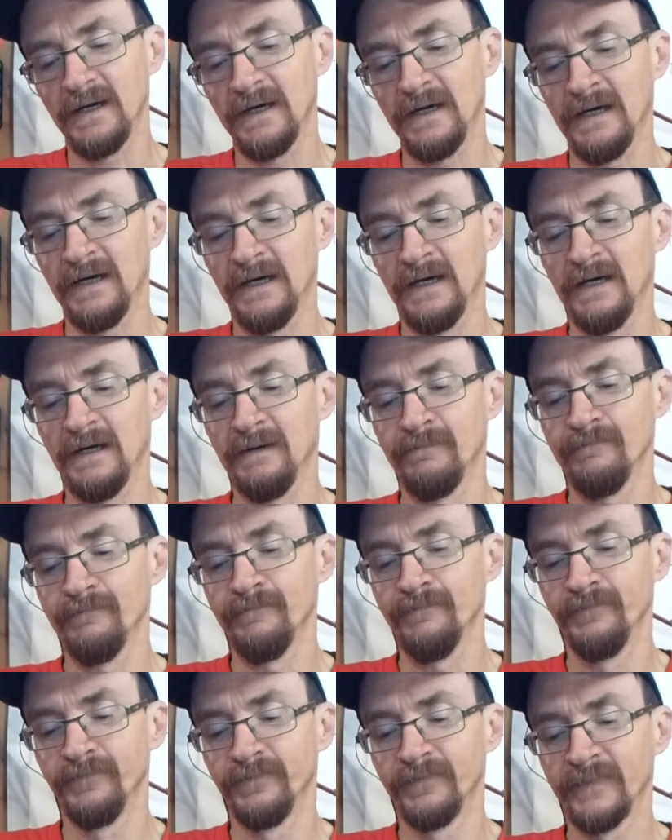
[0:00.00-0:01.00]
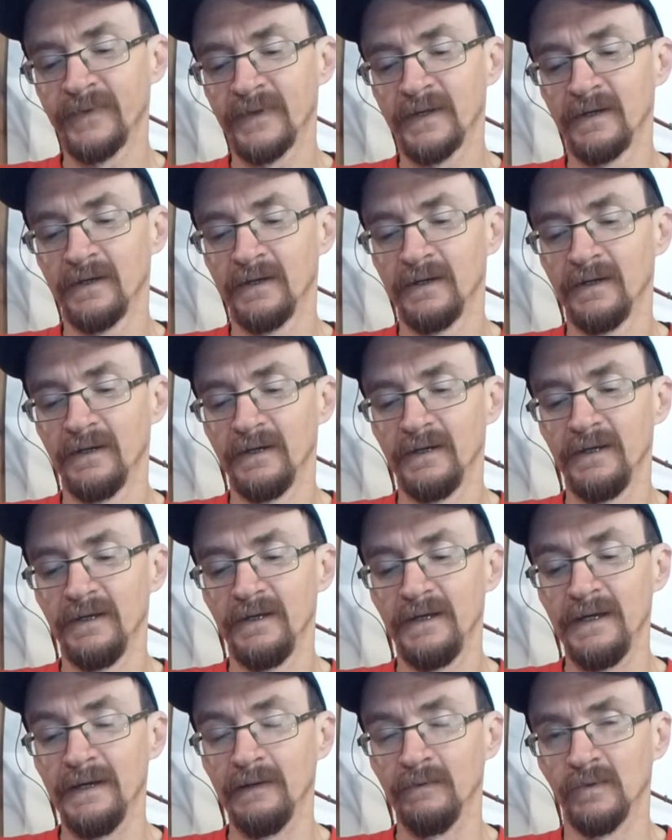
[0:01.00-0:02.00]

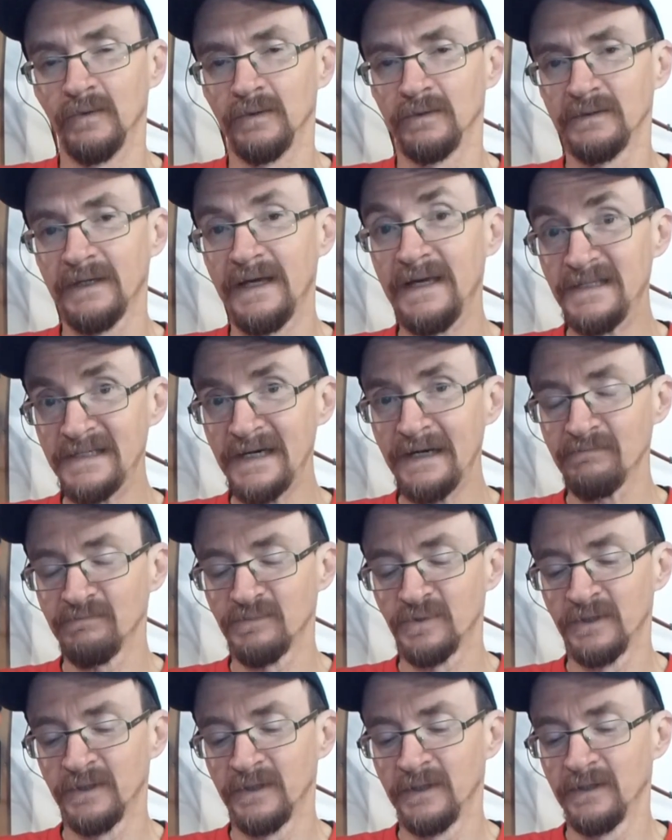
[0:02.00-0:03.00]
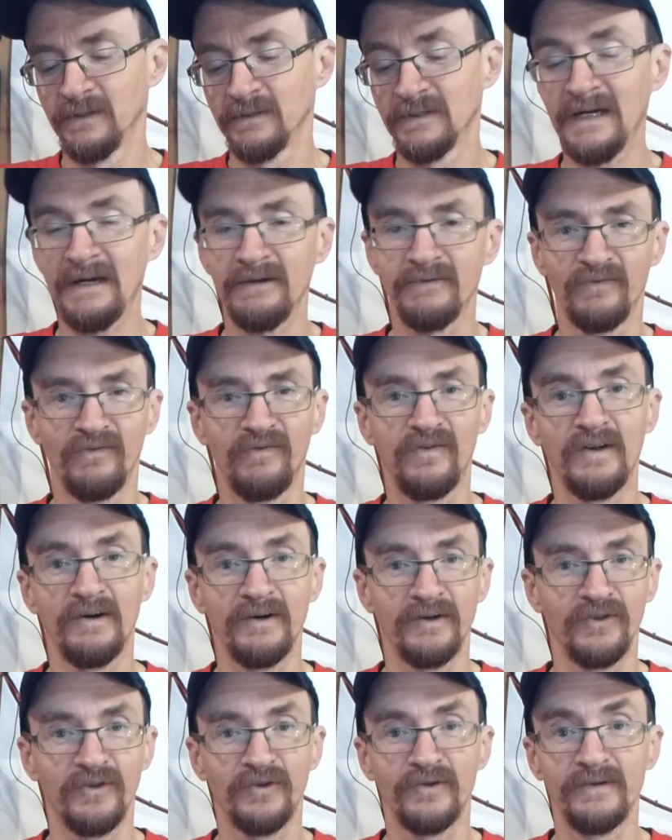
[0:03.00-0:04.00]
it will heat up. Current
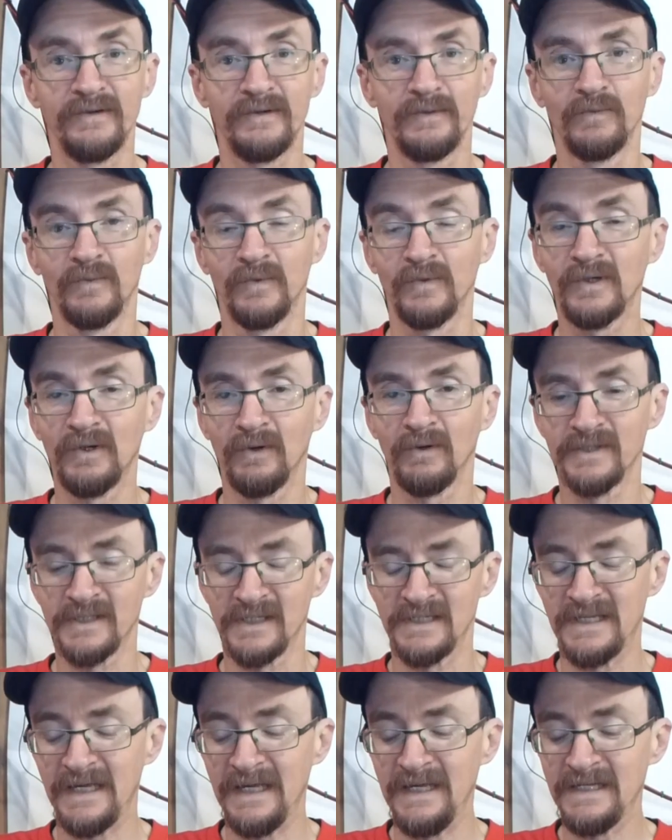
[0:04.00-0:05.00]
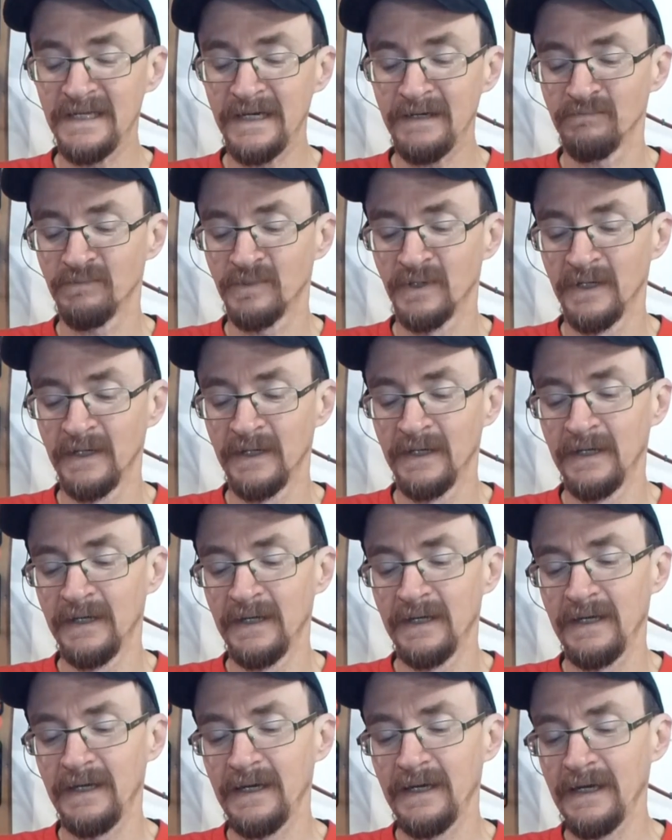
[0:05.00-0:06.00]
flowing through it will cause it to heat up,
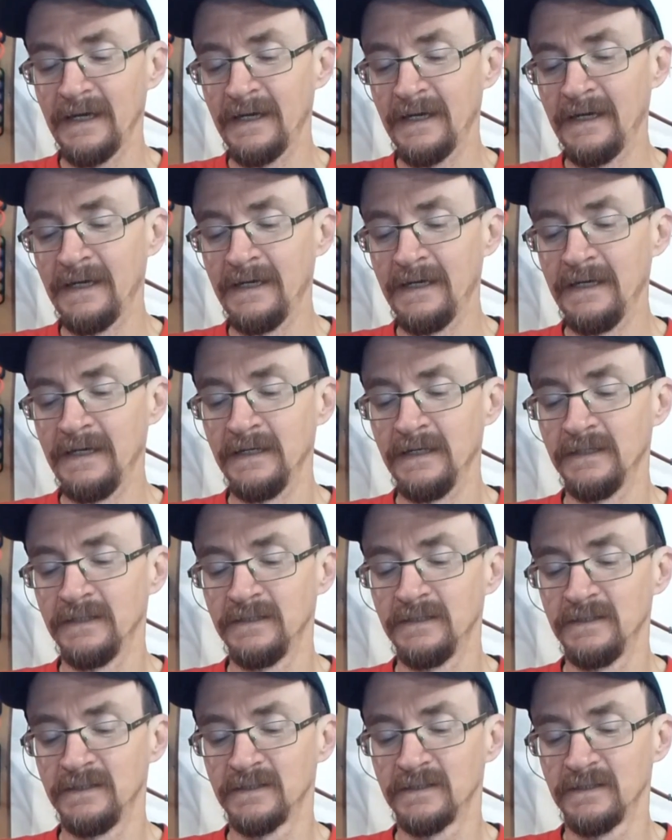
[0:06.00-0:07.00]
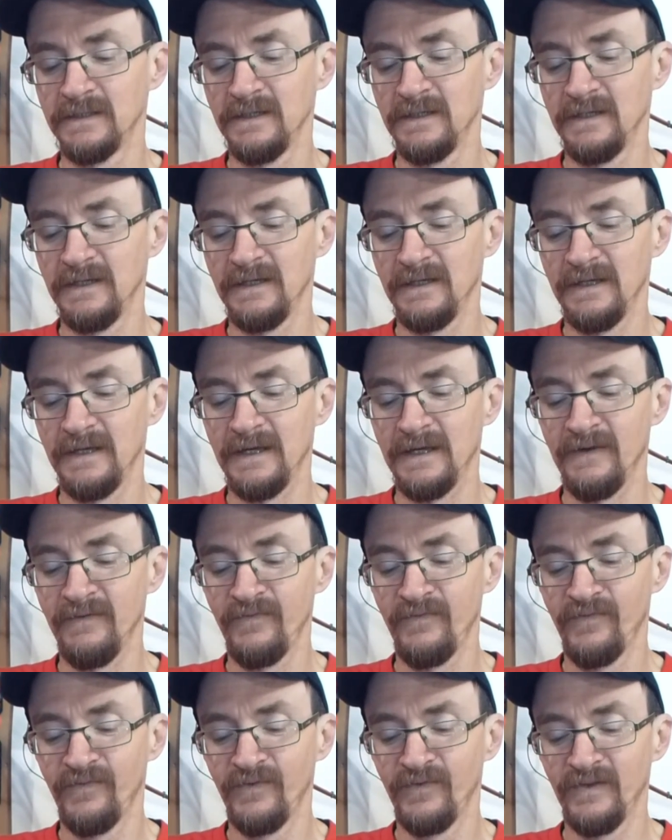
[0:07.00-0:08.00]
and
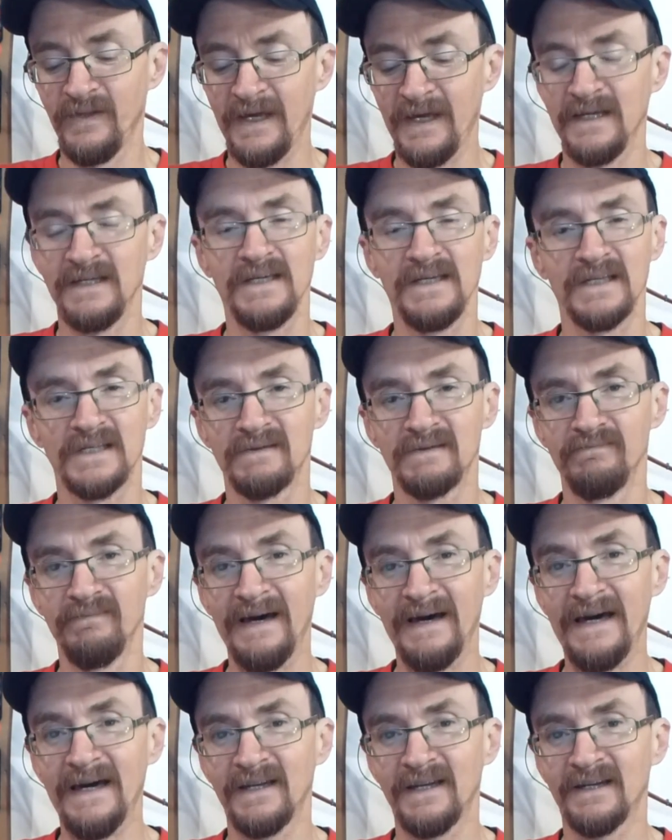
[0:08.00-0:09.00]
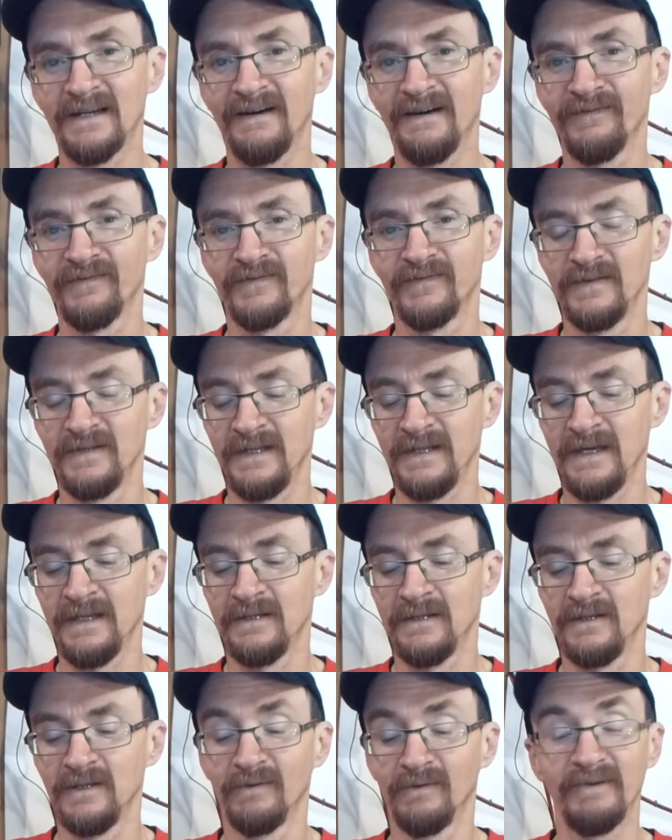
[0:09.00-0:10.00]
if that gets bad enough,
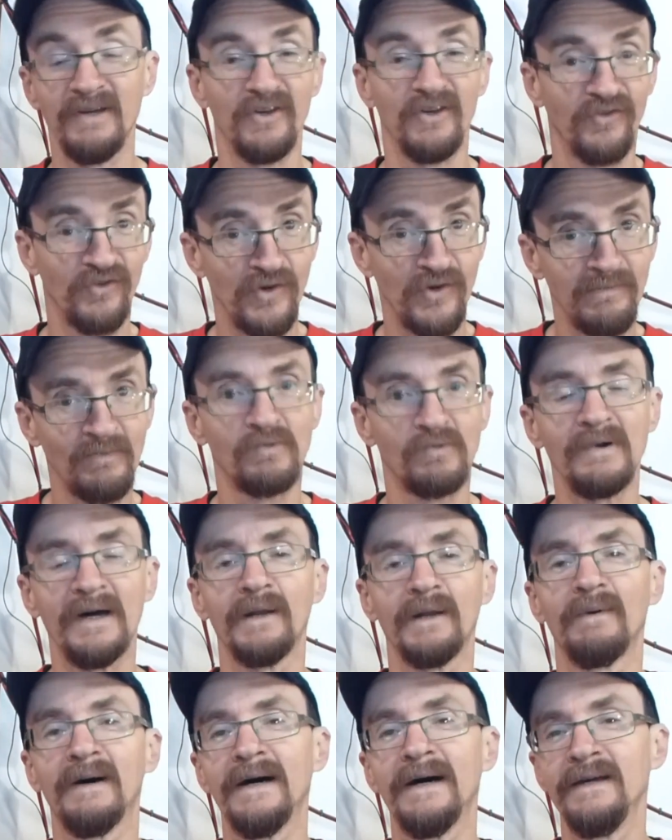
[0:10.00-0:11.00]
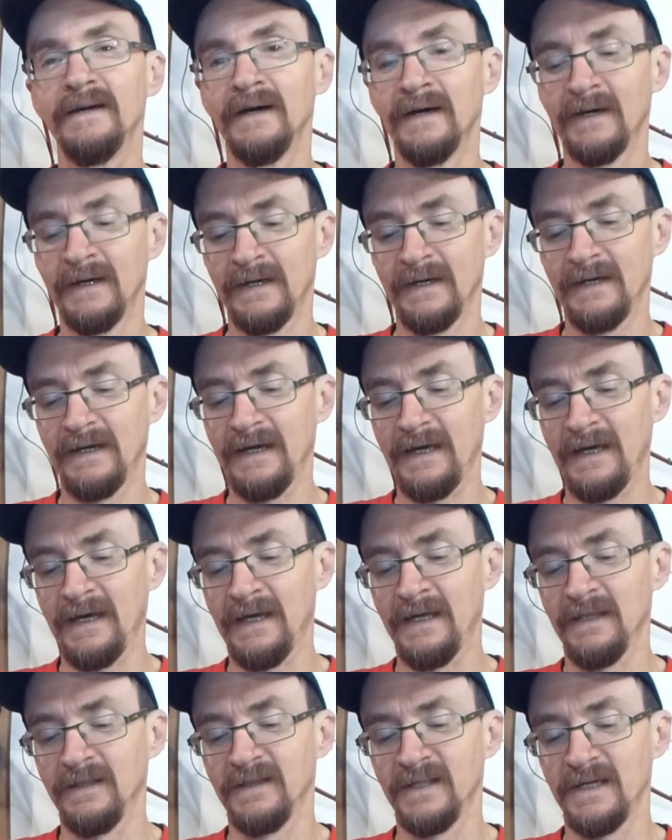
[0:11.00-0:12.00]
then there'll be a thermal runaway,
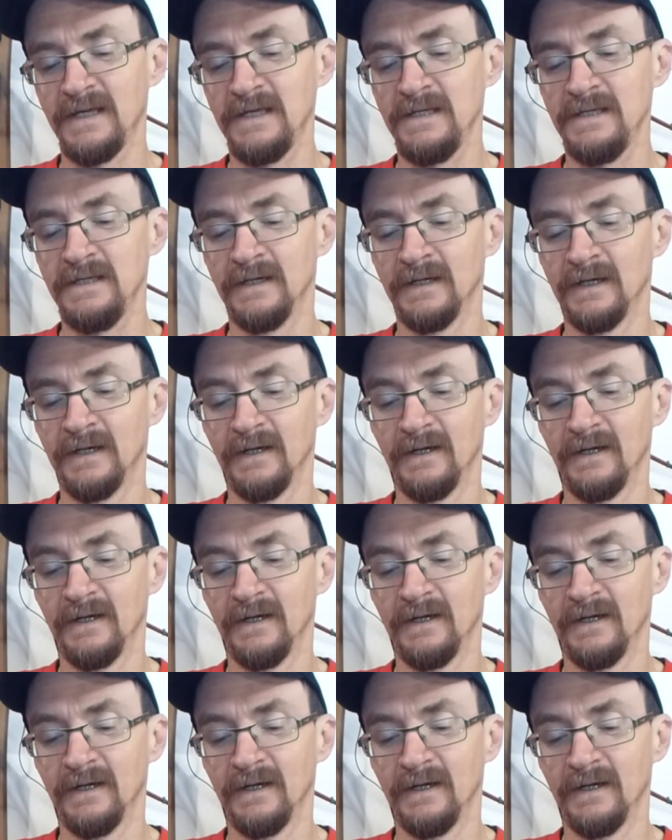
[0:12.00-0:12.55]
and the